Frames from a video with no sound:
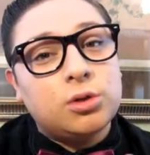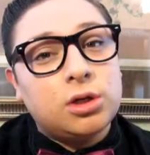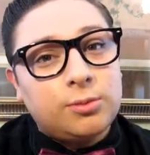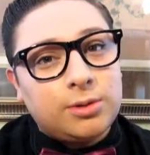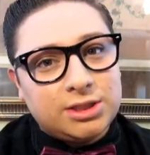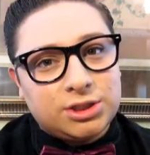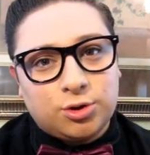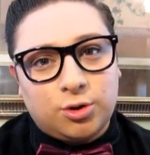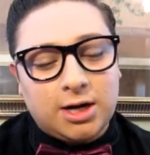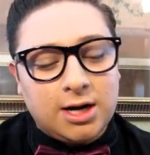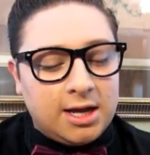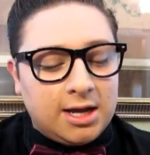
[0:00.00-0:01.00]
Really, really
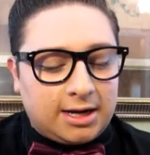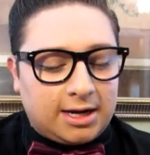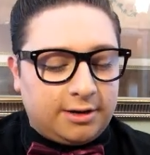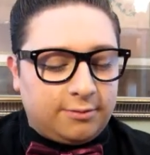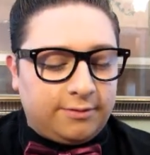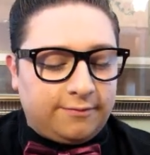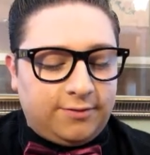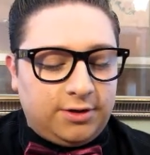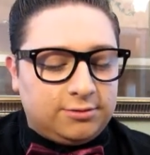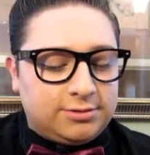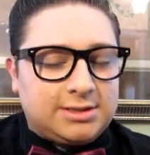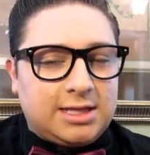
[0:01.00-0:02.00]
short kind of
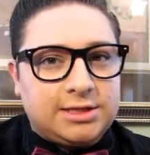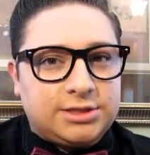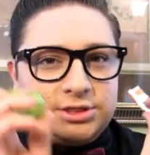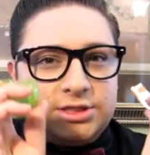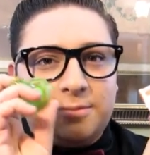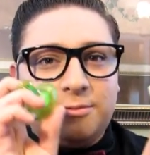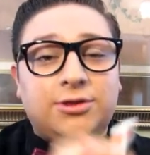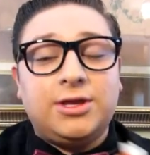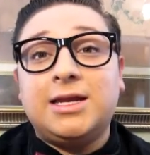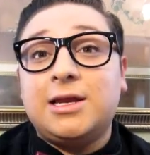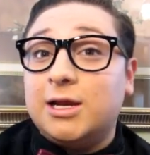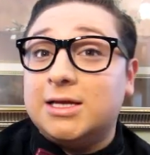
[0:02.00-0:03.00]
review slash demo
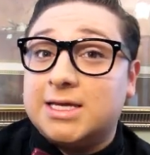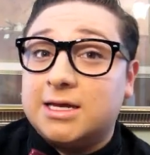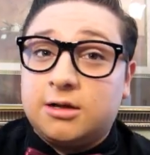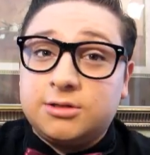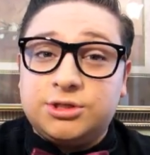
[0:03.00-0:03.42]
thing. Now let's get on